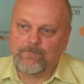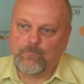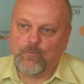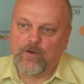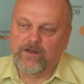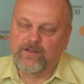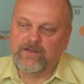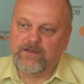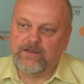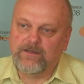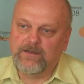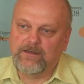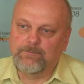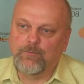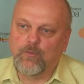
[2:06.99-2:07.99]
One of
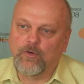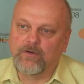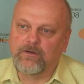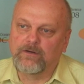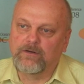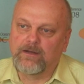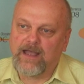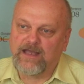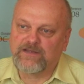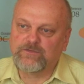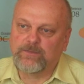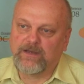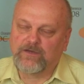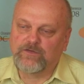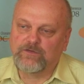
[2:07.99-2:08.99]
the important
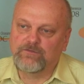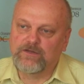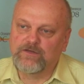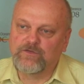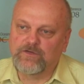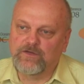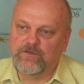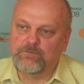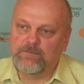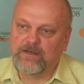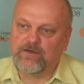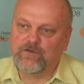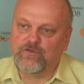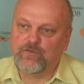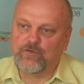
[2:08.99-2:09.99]
aspects of this is
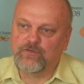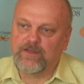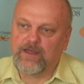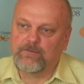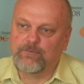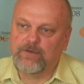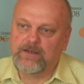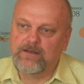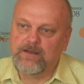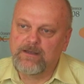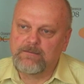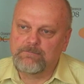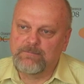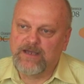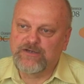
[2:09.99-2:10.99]
making sure that we
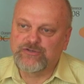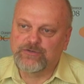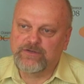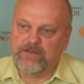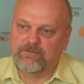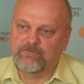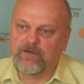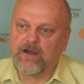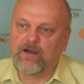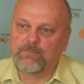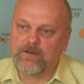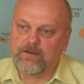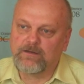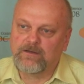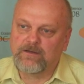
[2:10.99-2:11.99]
measure the
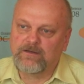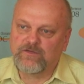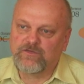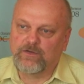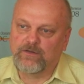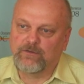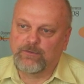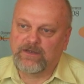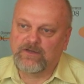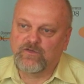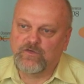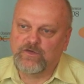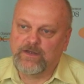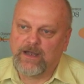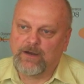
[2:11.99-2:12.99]
environment so that we
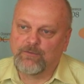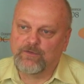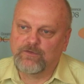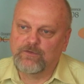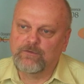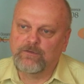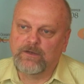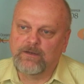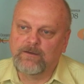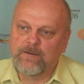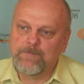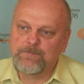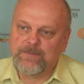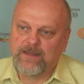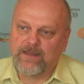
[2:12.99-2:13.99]
can see how we're doing
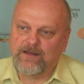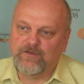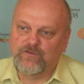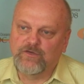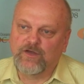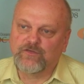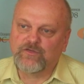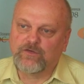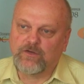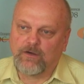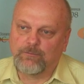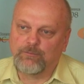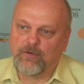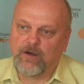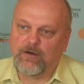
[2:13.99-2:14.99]
and adjust
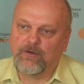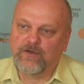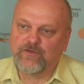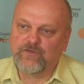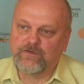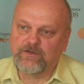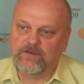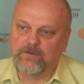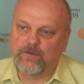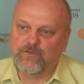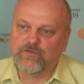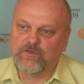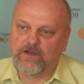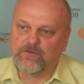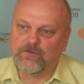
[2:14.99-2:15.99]
our progress in
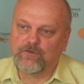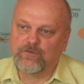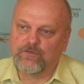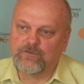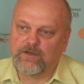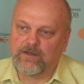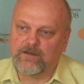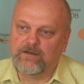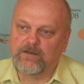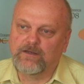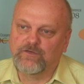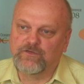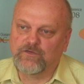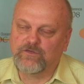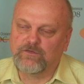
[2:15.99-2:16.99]
those sectors and
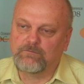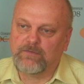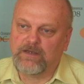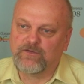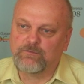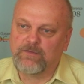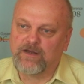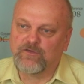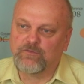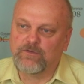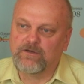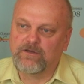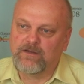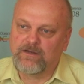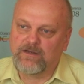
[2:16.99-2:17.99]
in ecosystem-based
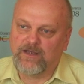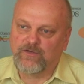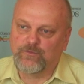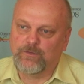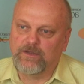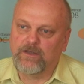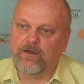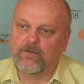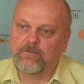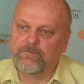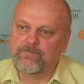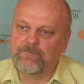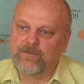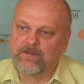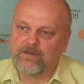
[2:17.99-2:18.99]
management as we go.
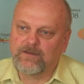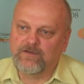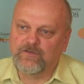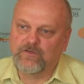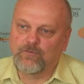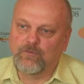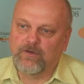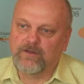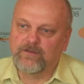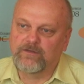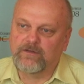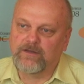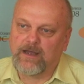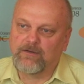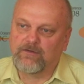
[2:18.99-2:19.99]
And so one
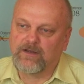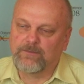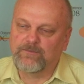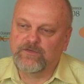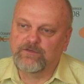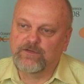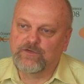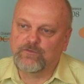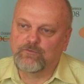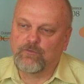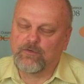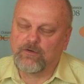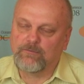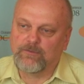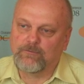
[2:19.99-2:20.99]
of the outcomes of this
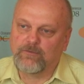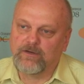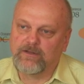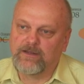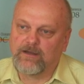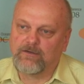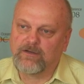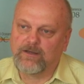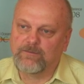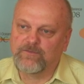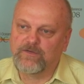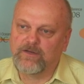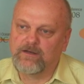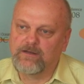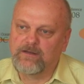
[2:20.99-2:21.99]
forum and one of the
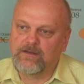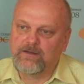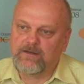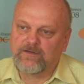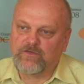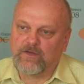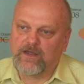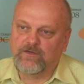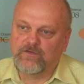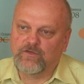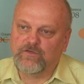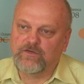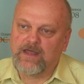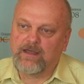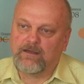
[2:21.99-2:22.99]
outcomes that
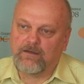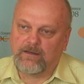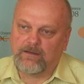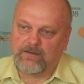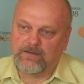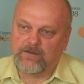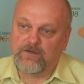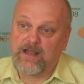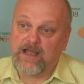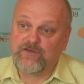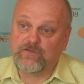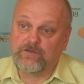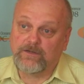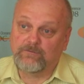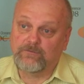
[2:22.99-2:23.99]
scientists
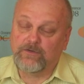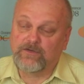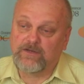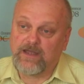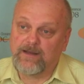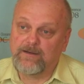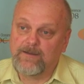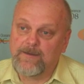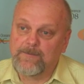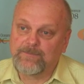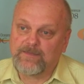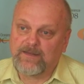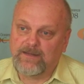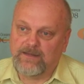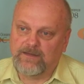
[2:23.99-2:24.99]
internationally have looked at
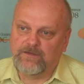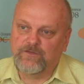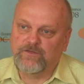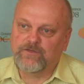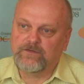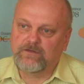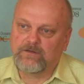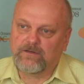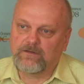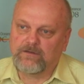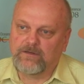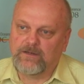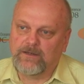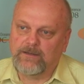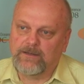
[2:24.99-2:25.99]
is
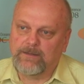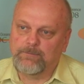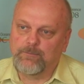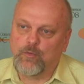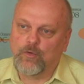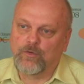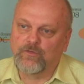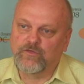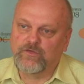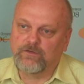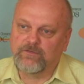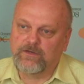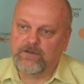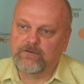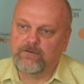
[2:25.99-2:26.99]
the importance
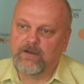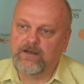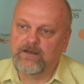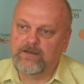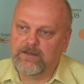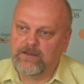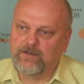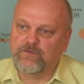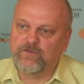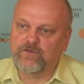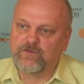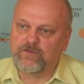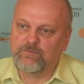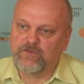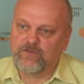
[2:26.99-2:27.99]
of integrated
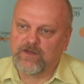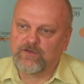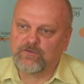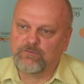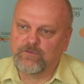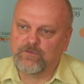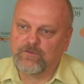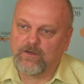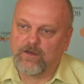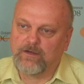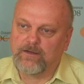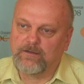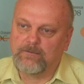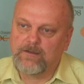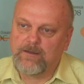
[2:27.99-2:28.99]
ecosystem assessments
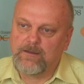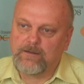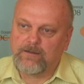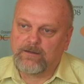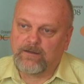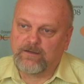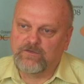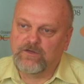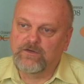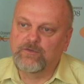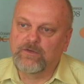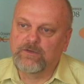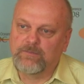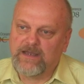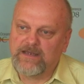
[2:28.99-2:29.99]
on a
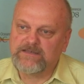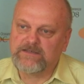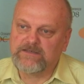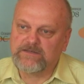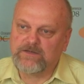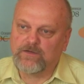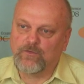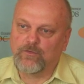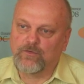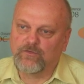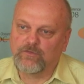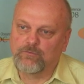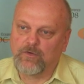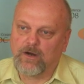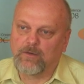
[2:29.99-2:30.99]
continuing basis in
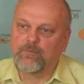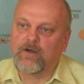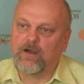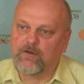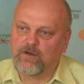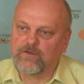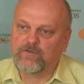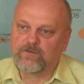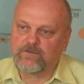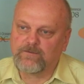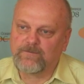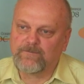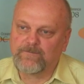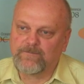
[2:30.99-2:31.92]
order to mark progress.